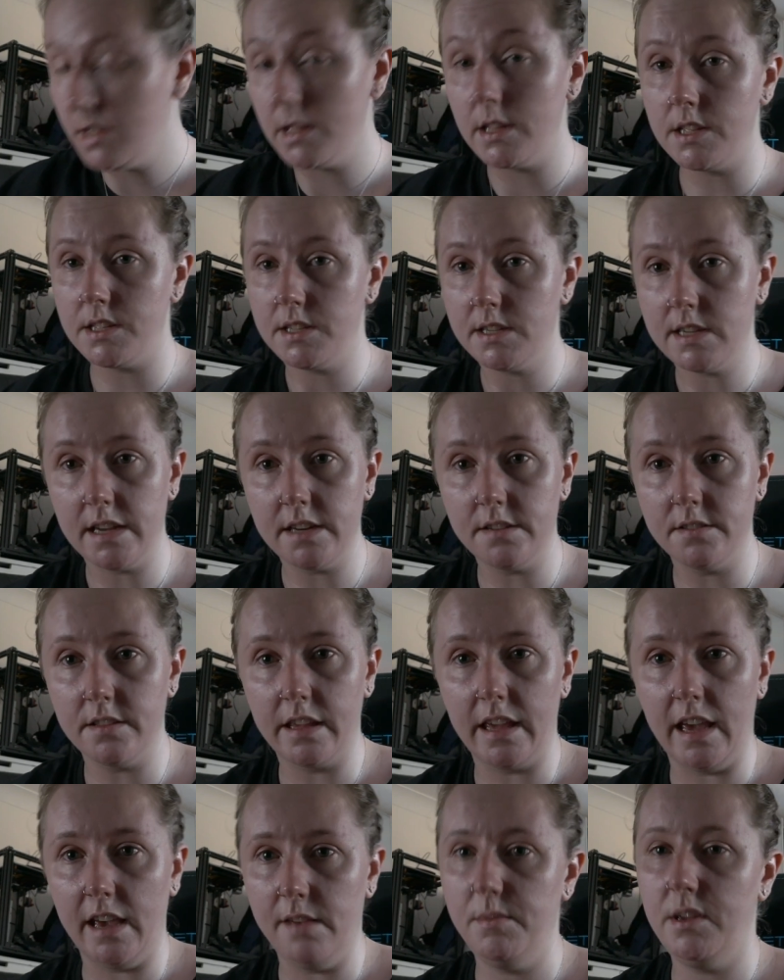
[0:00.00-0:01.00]
The state of the
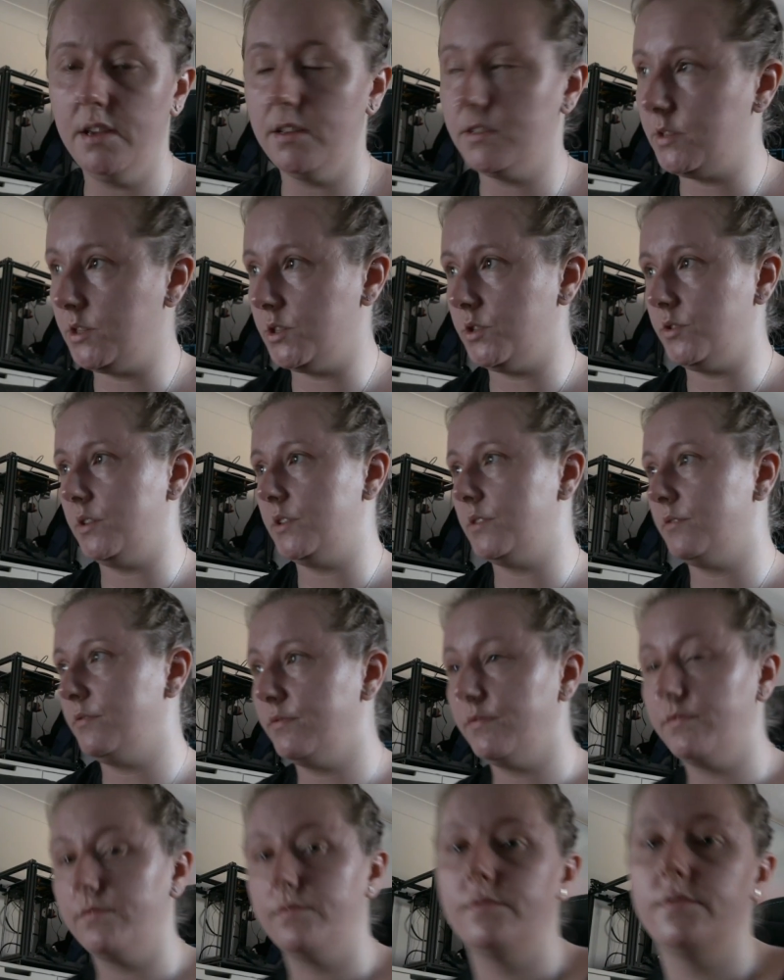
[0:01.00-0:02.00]
gaming industry is
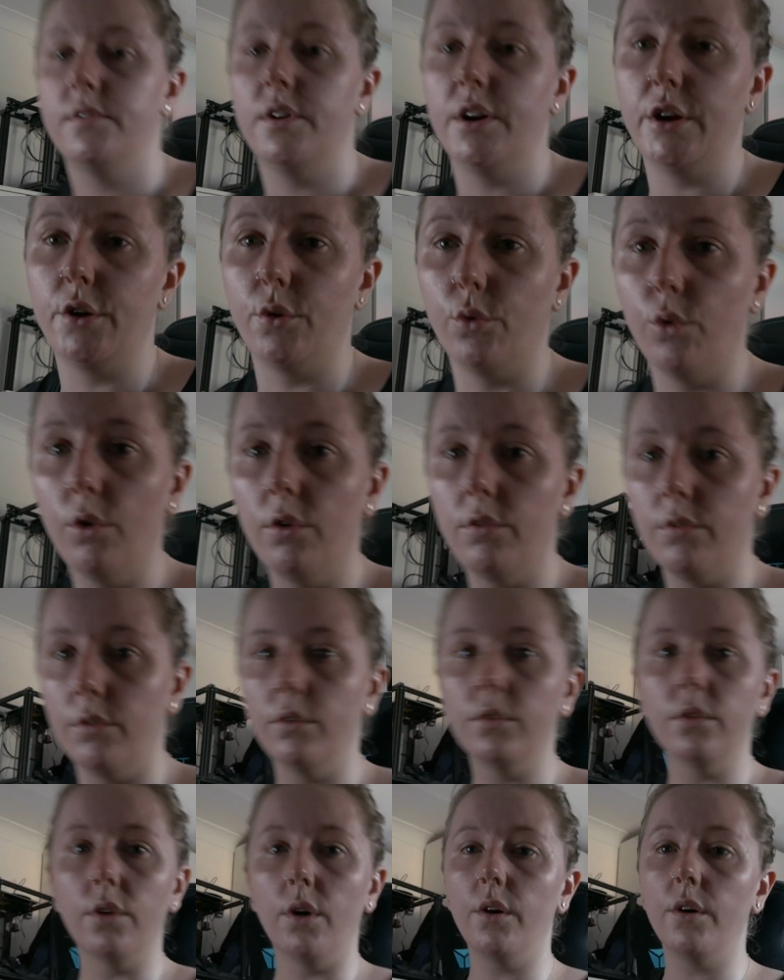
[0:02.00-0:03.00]
freaking
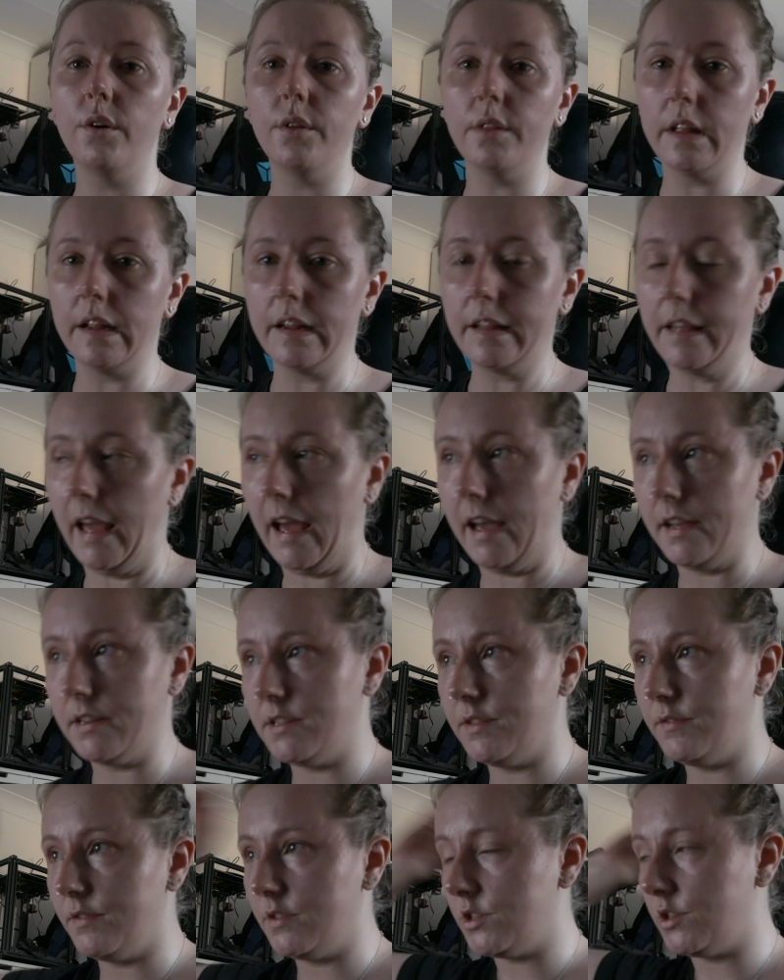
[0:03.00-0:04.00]
awful though, like
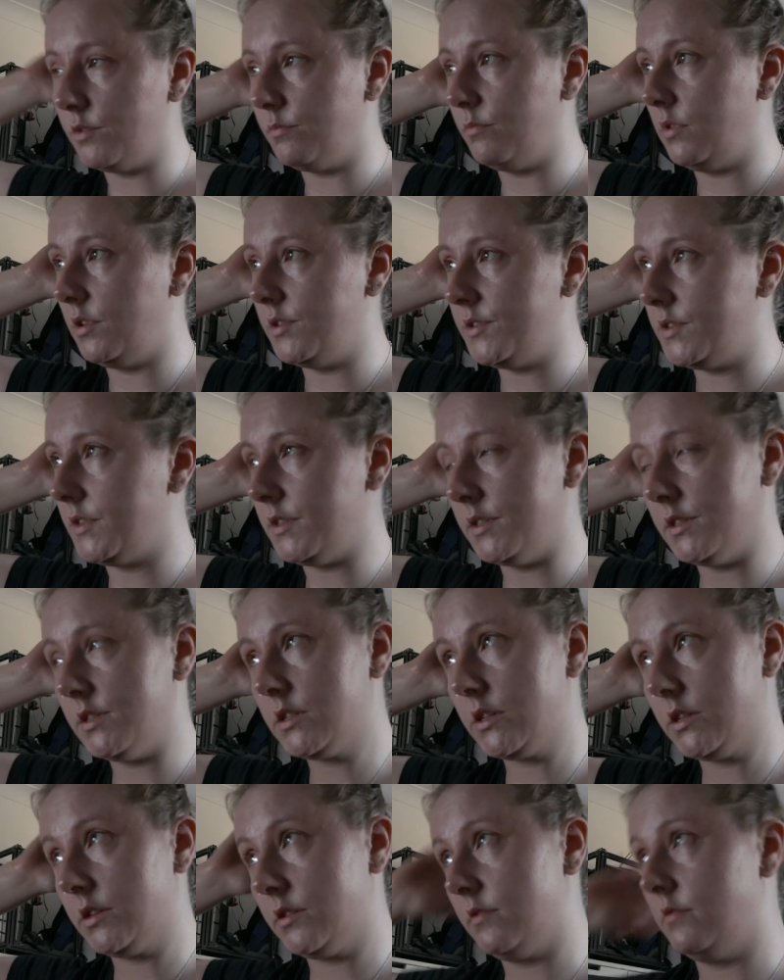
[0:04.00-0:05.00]
Activision Blizzard,
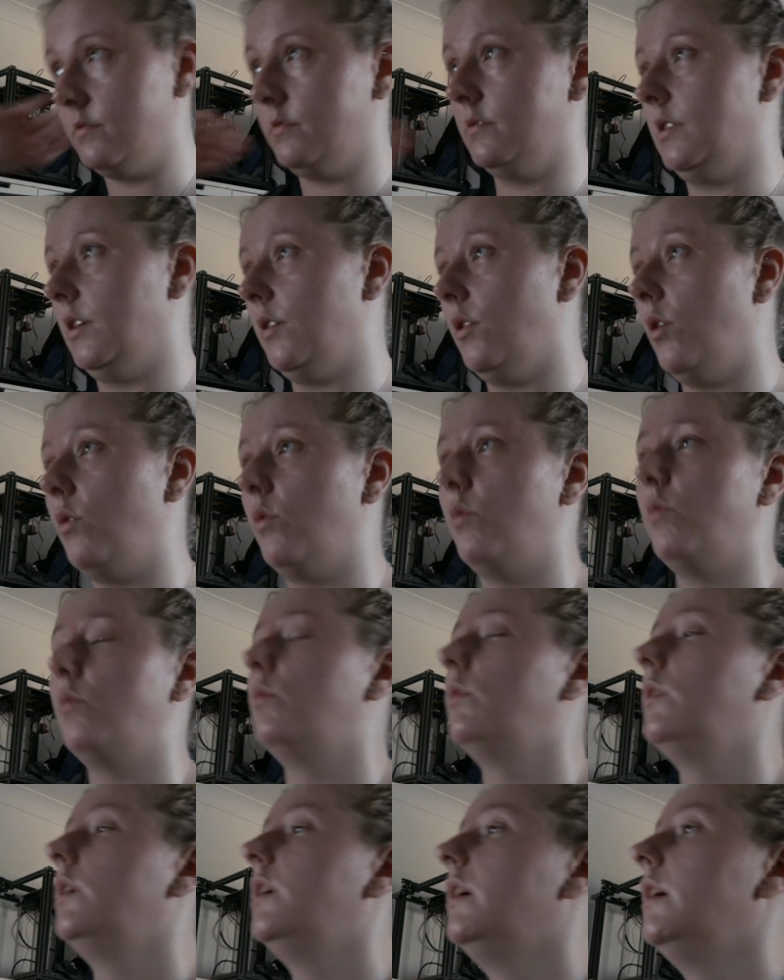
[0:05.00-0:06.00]
the whole